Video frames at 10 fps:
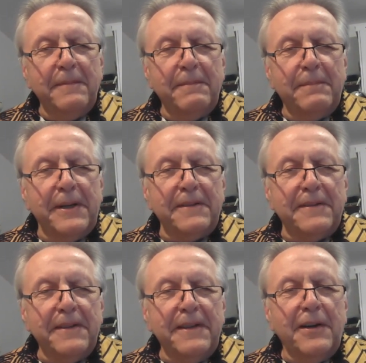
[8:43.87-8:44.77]

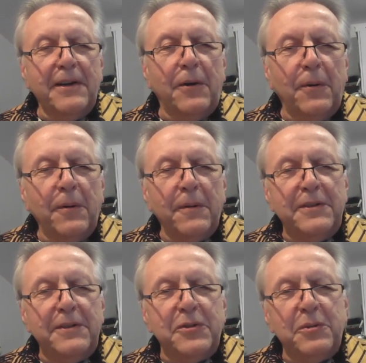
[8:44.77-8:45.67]
But all
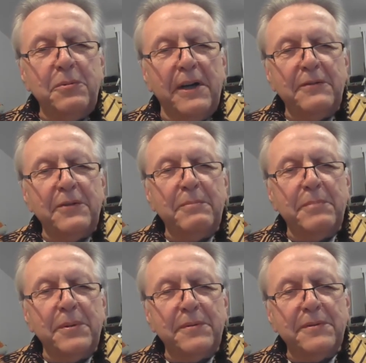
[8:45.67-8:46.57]
these 200
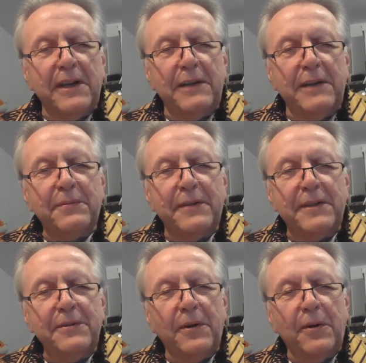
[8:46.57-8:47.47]
books I've
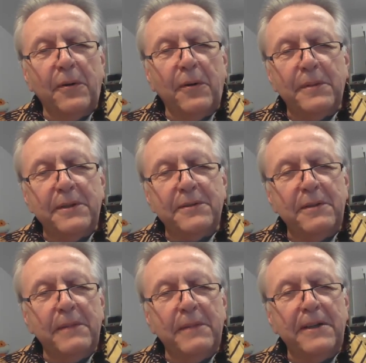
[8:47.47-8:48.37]
written always
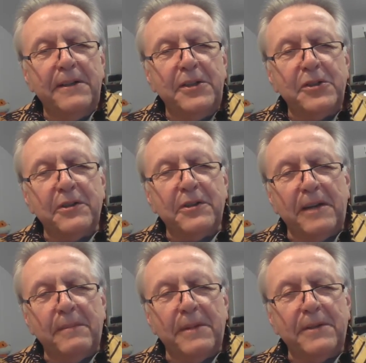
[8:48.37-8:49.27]
in my leisure
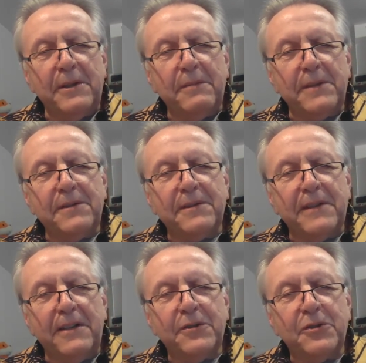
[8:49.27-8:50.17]
time. I did my
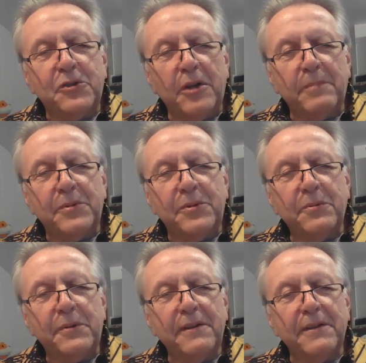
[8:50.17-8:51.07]
sales job
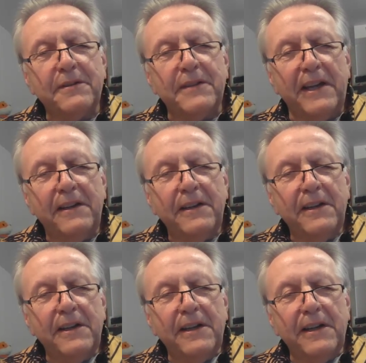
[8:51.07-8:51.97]
during the day
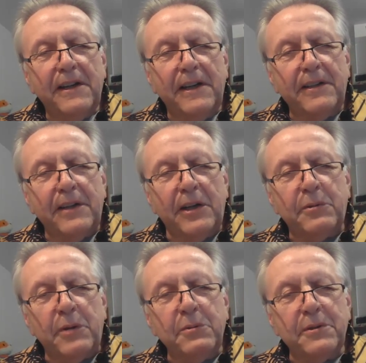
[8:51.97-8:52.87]
and I
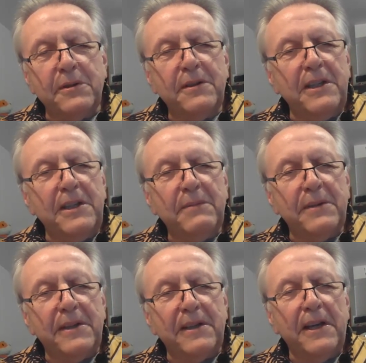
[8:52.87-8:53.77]
wrote in the
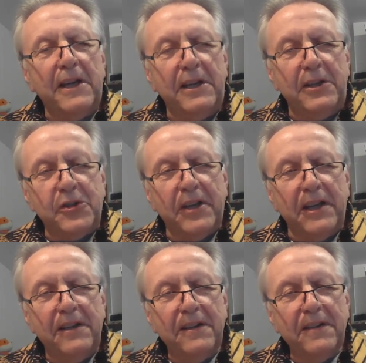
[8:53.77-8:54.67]
evening each
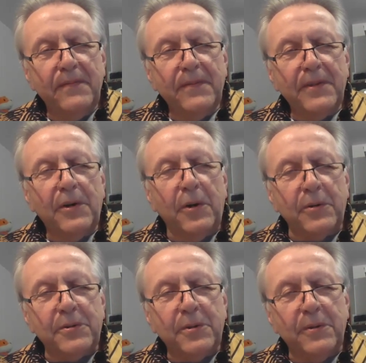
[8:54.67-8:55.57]
day.
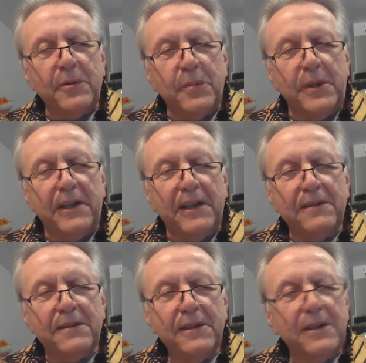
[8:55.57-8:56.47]
Also on the
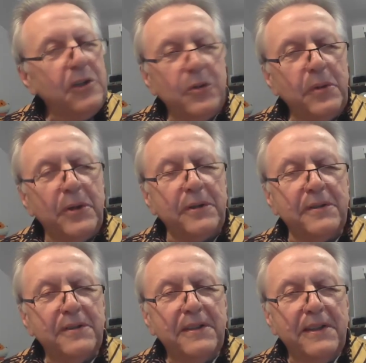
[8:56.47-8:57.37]
weekends, it worked.